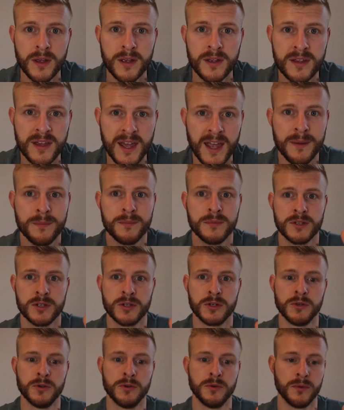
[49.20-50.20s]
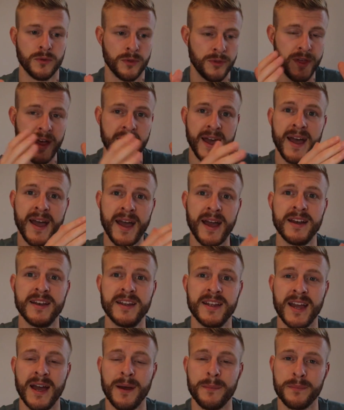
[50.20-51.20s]
came to their
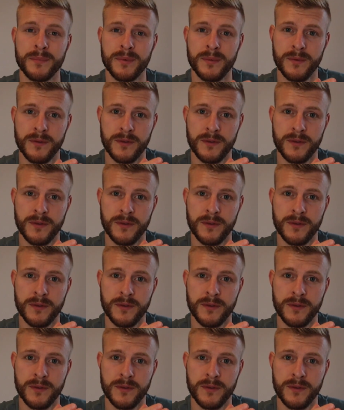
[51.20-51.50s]
handicap